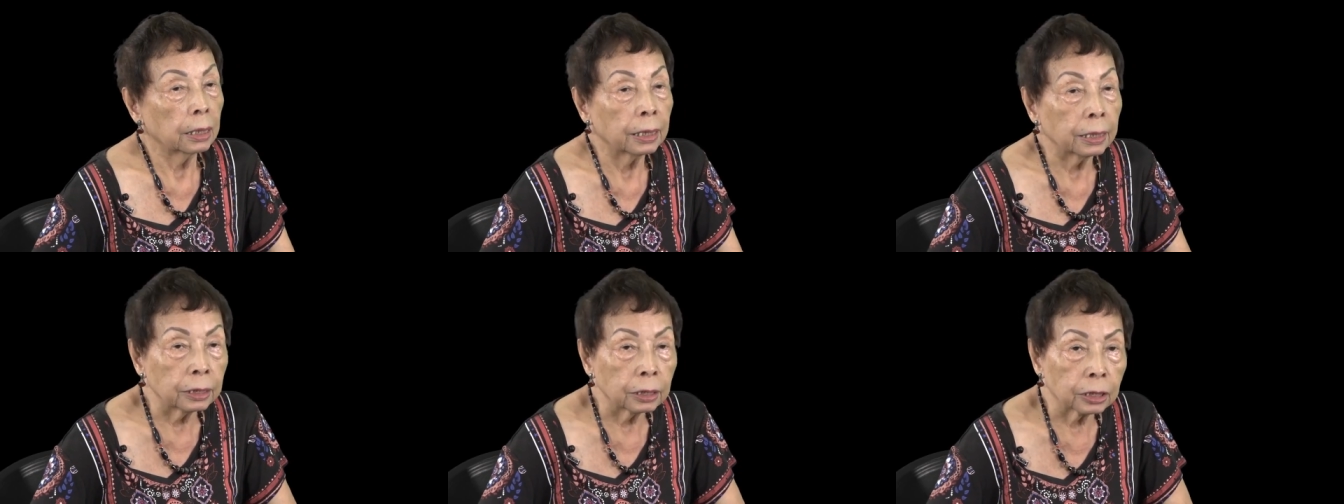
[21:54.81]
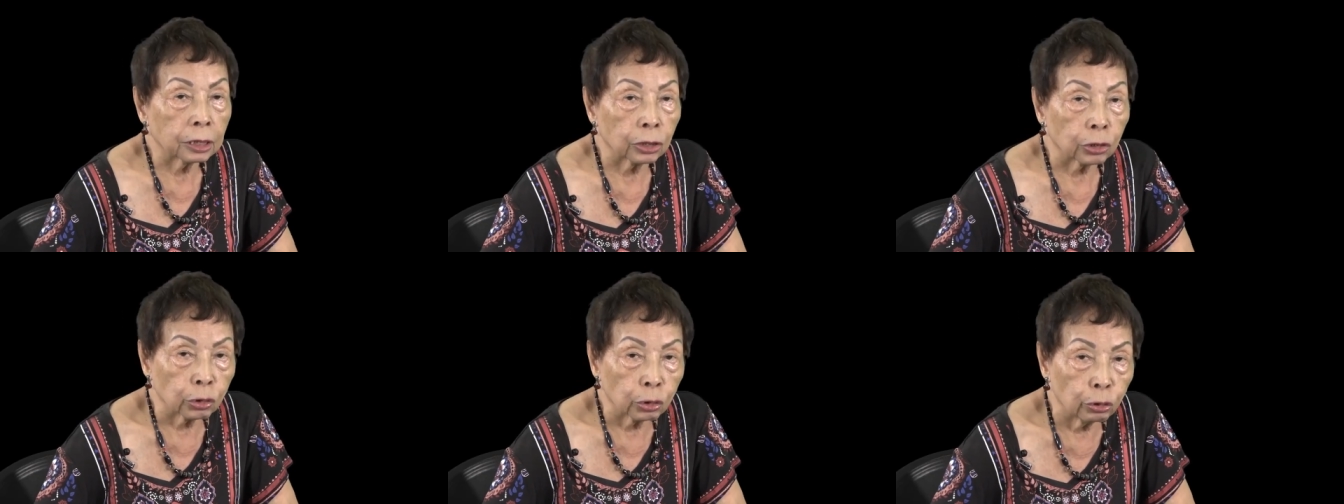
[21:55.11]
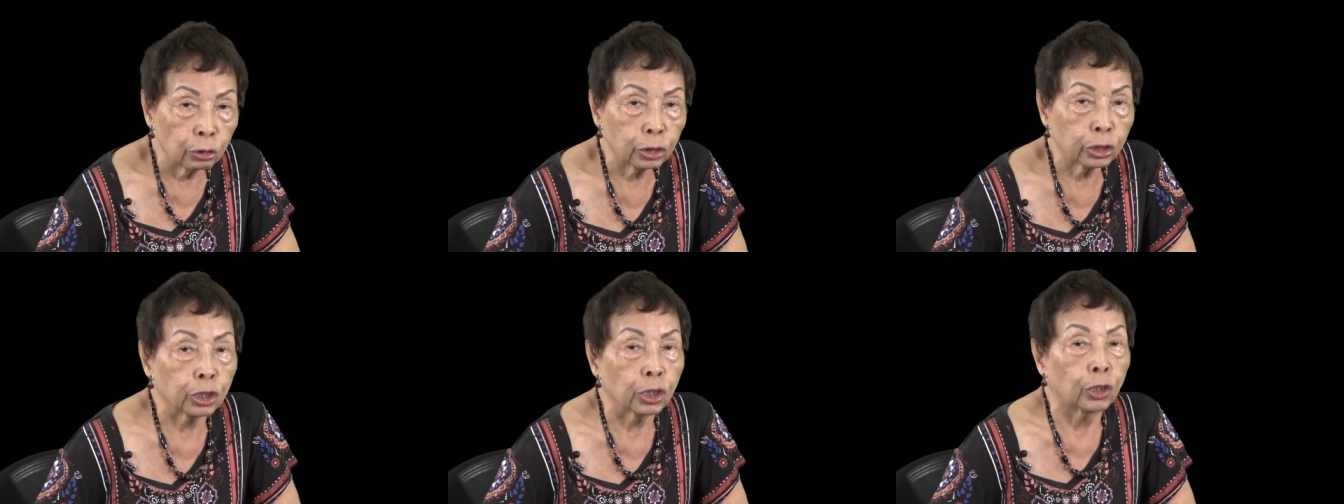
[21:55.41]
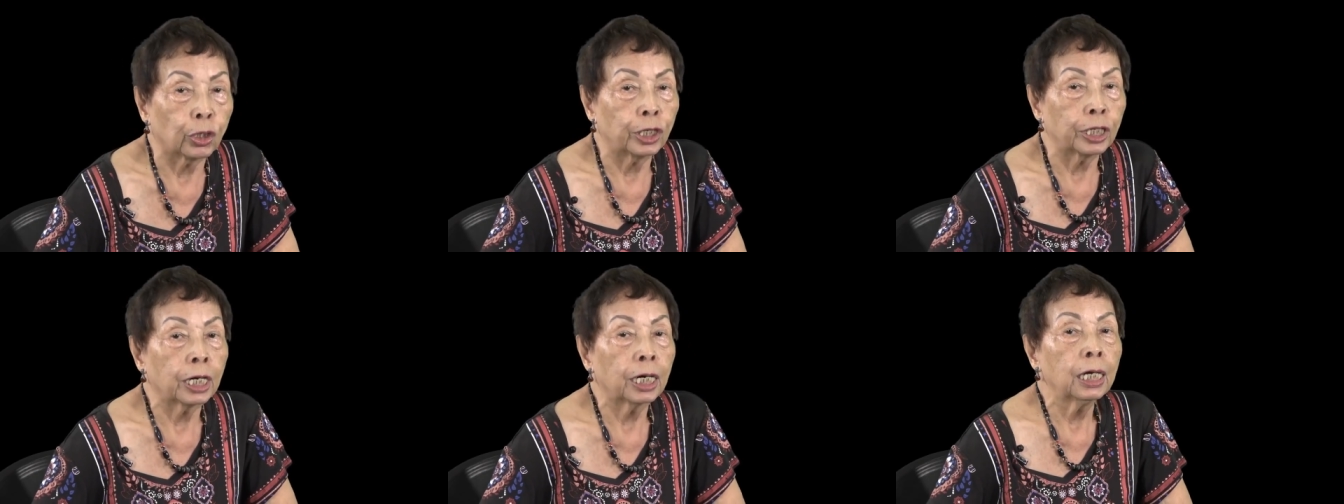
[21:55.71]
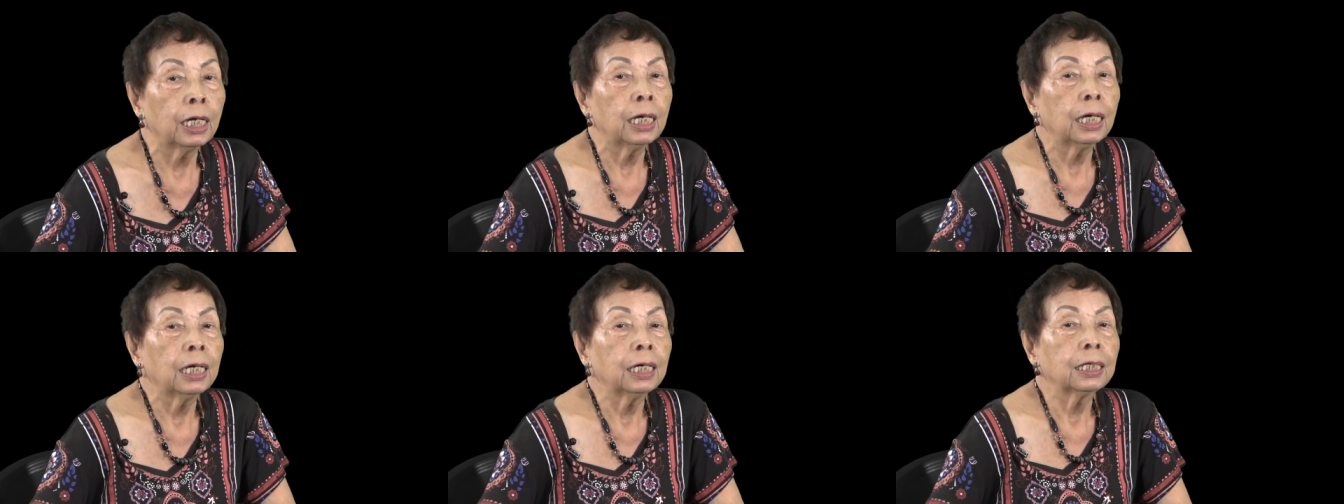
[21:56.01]
institution
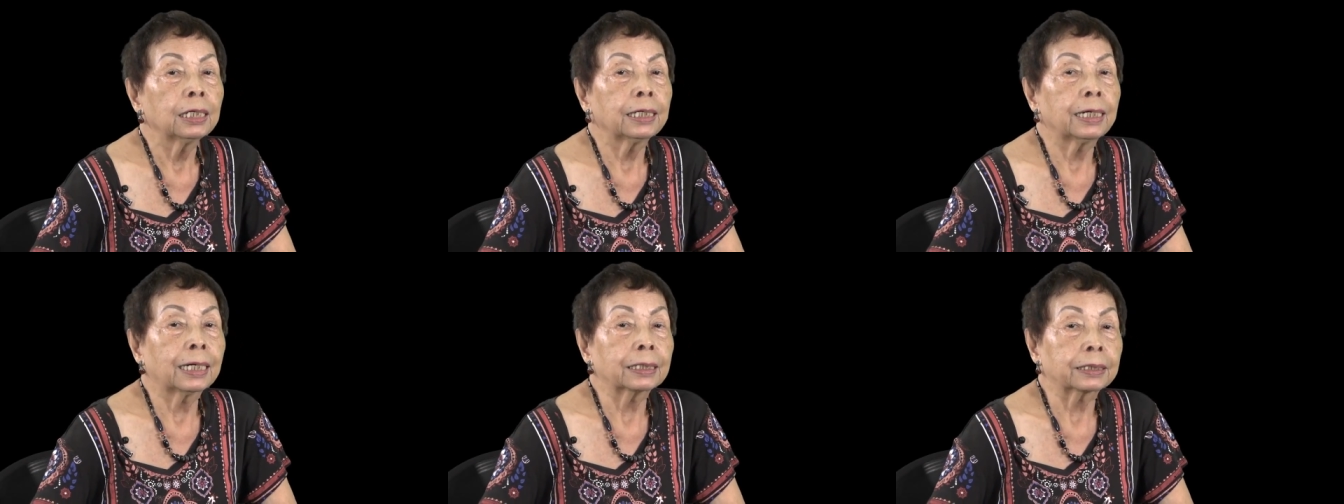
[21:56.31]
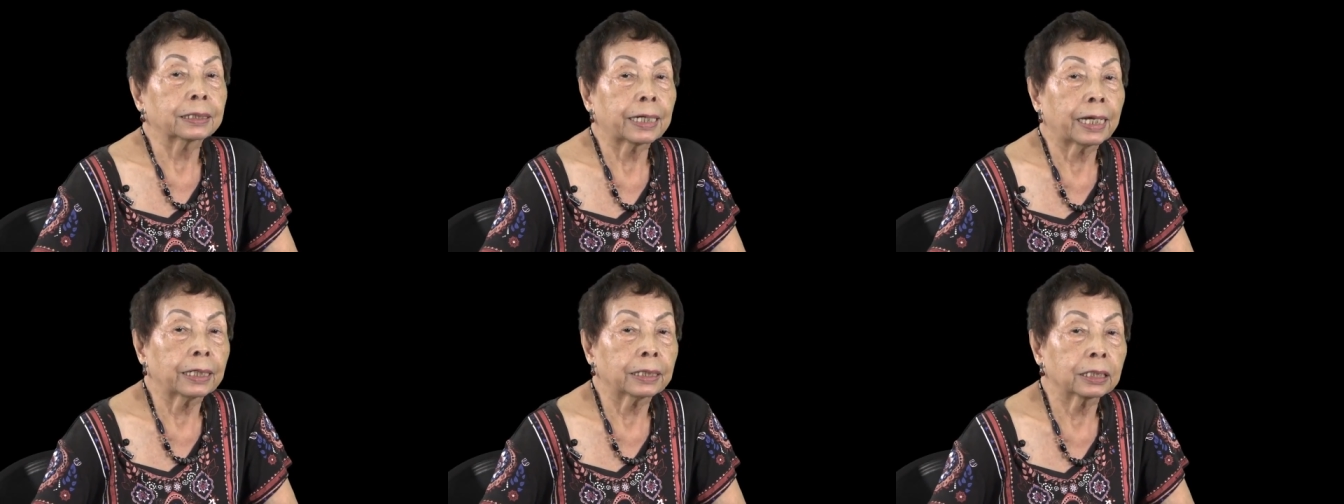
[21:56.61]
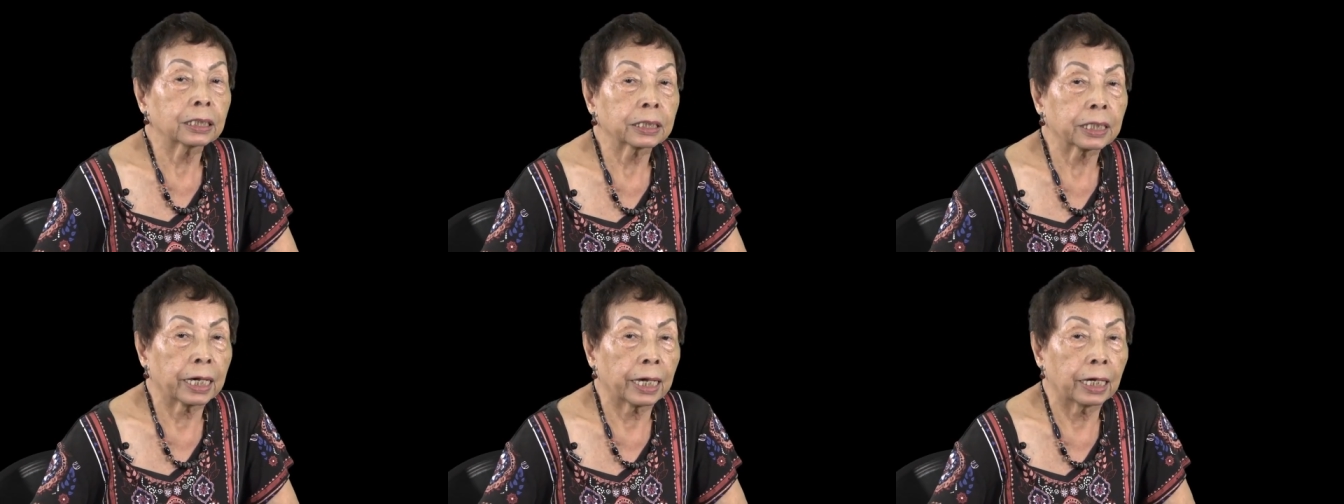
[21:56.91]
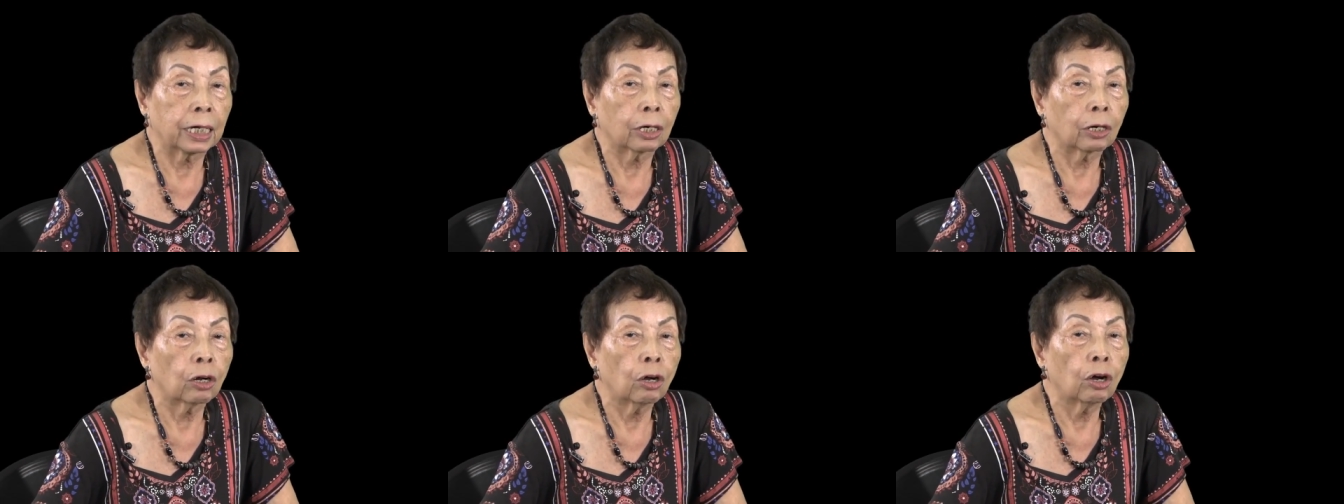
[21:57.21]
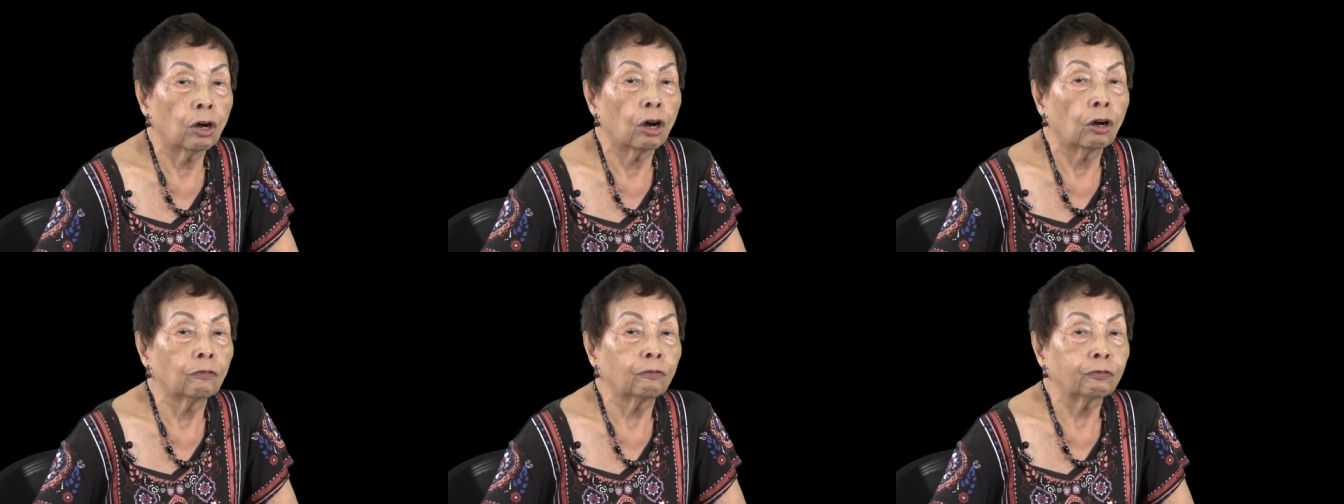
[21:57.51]
that takes care
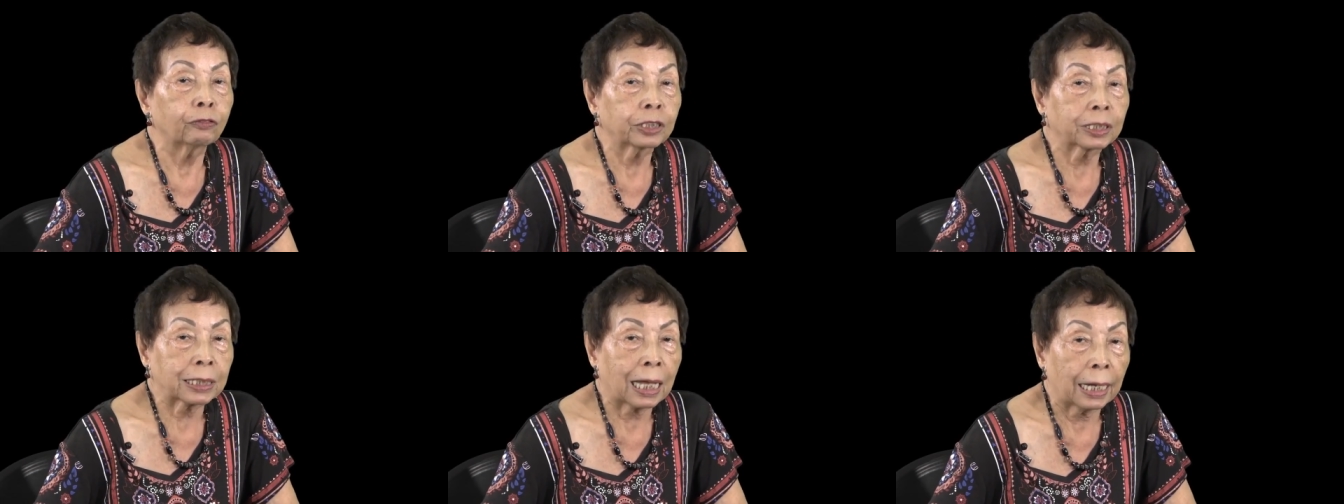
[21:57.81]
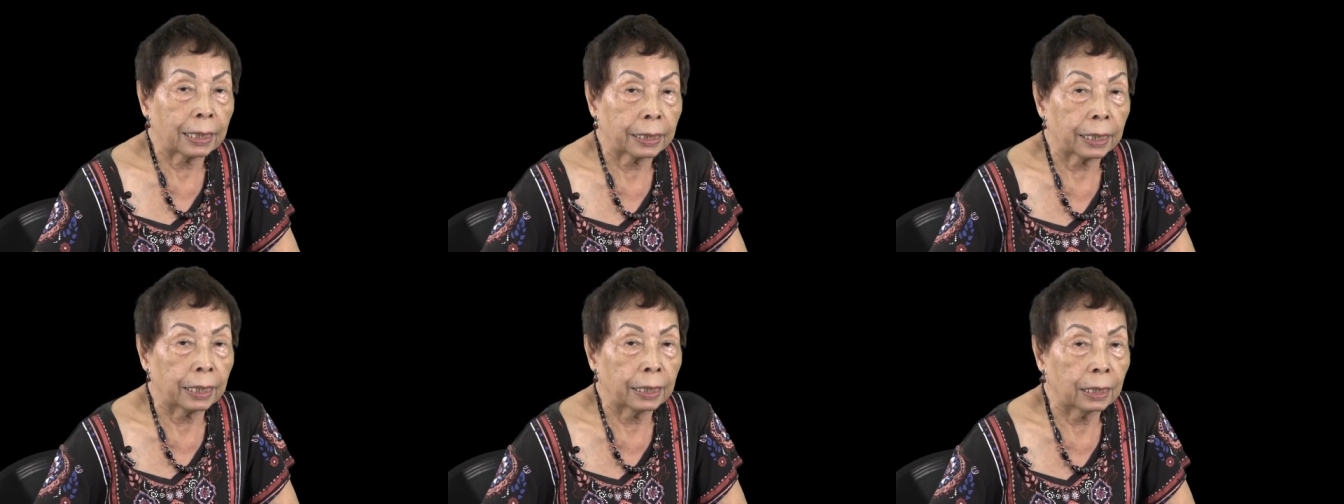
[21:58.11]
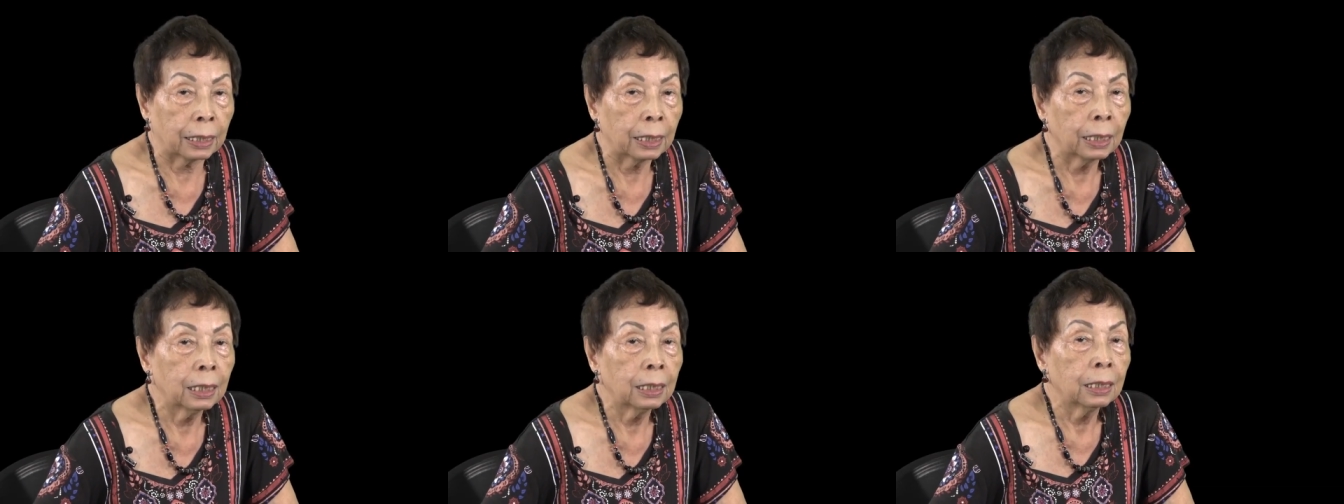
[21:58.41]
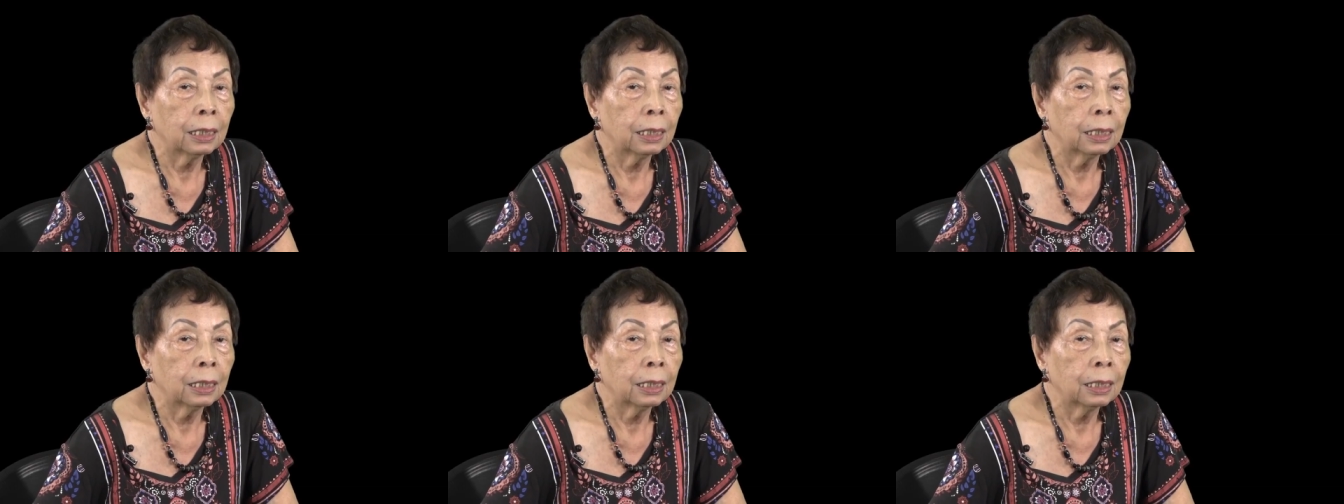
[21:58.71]
of studying